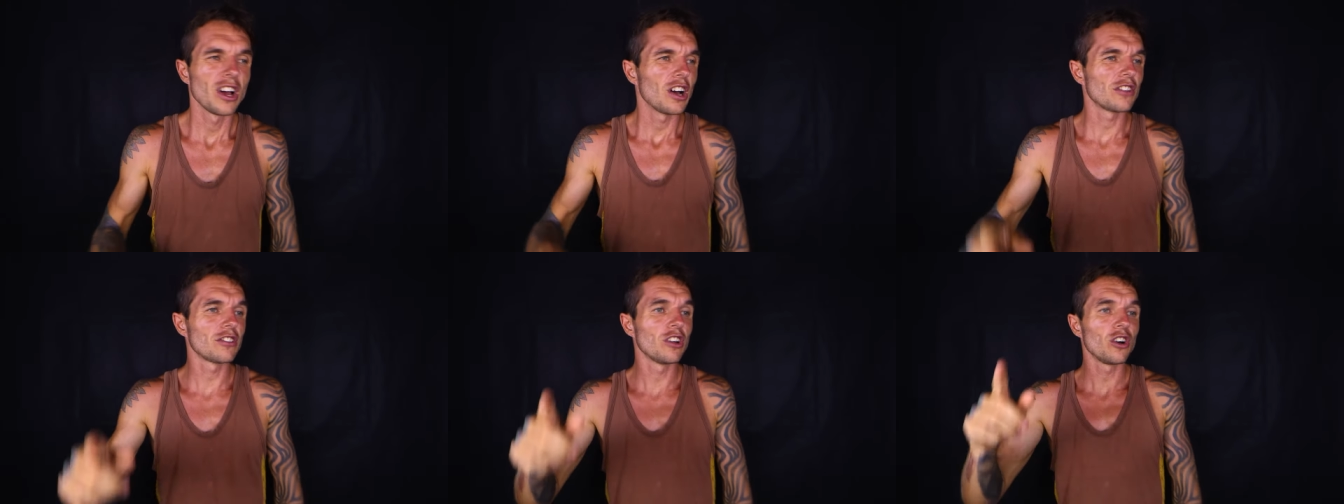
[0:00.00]

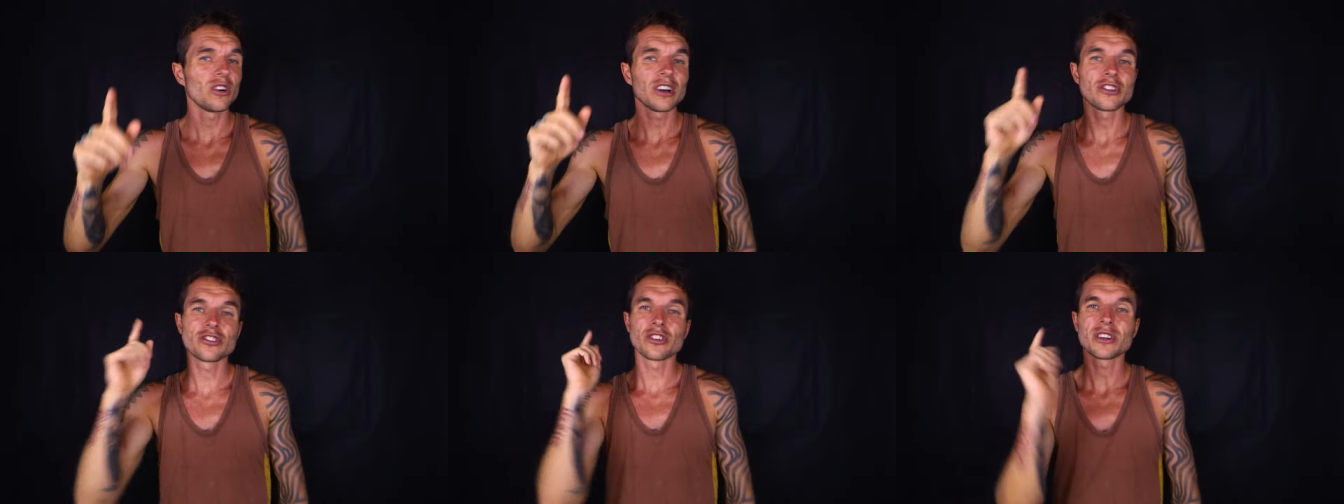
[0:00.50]
As long
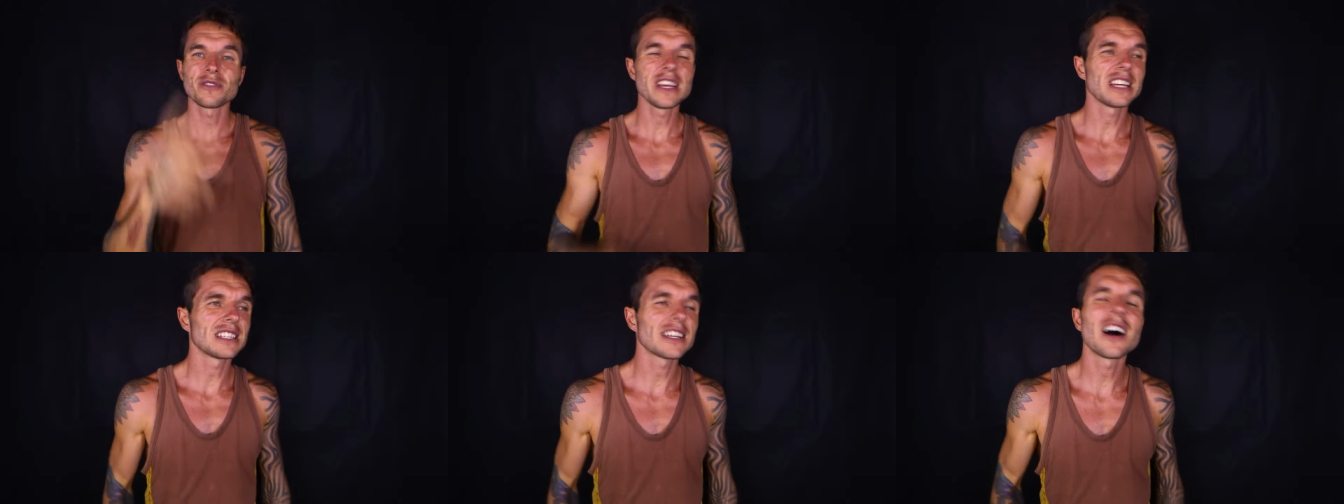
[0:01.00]
as you're on a
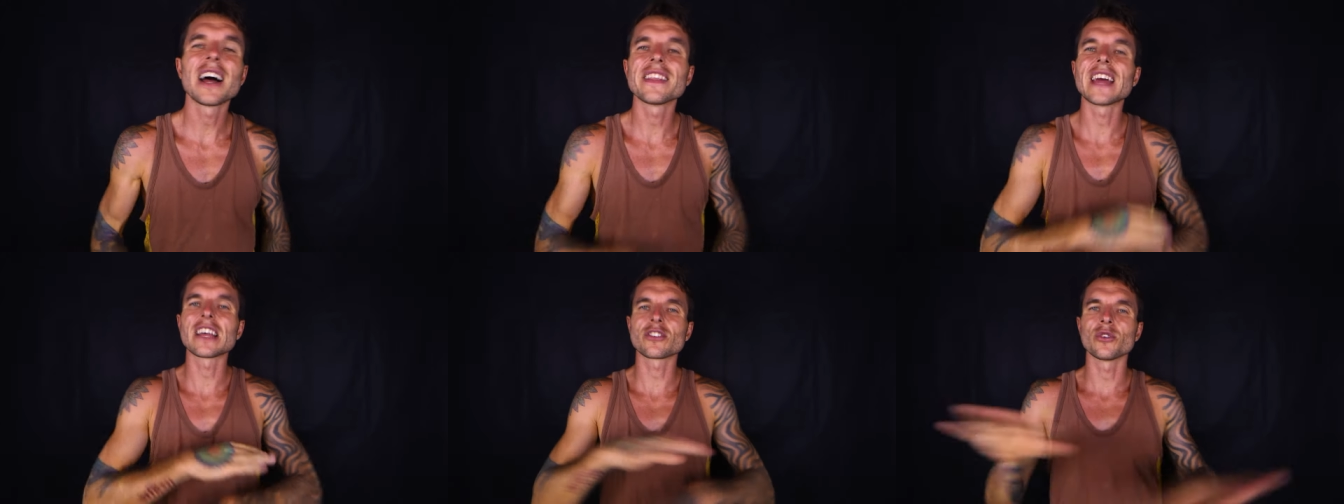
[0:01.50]
vegan diet,
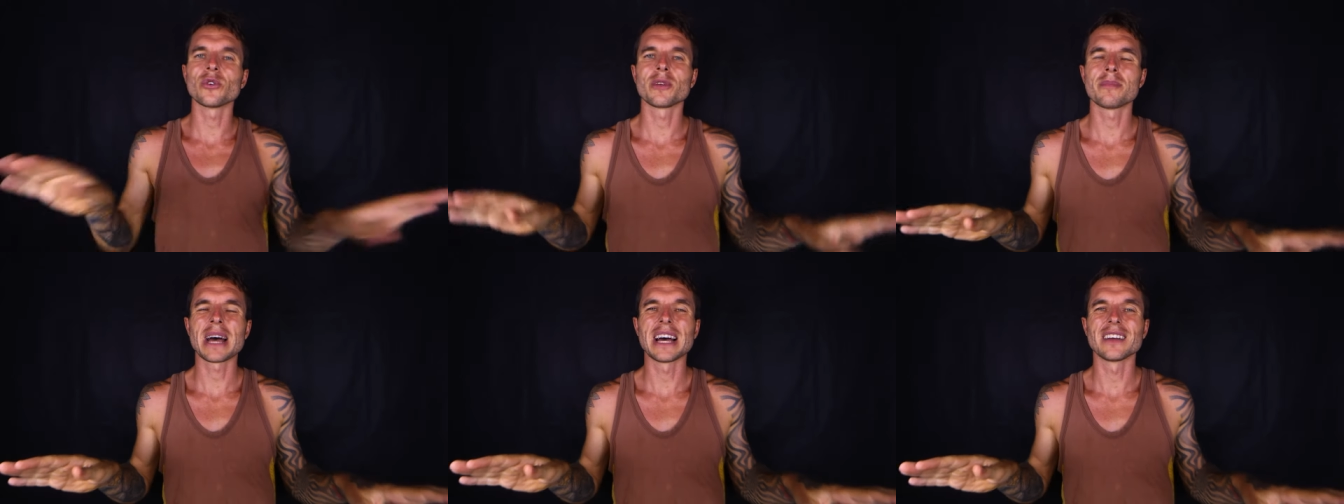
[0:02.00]
that's all
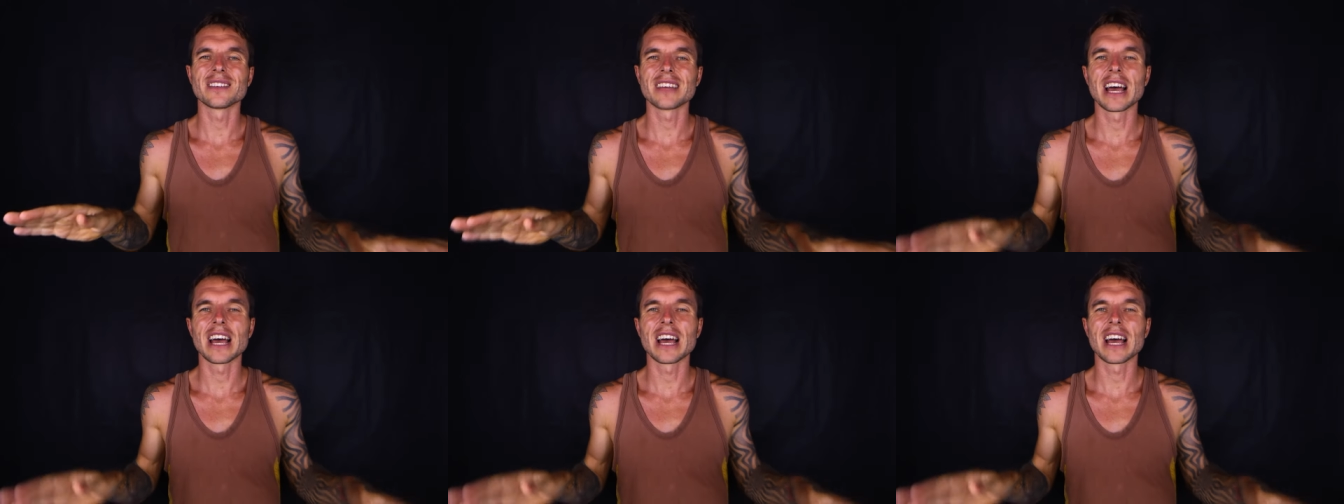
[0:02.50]
that matters.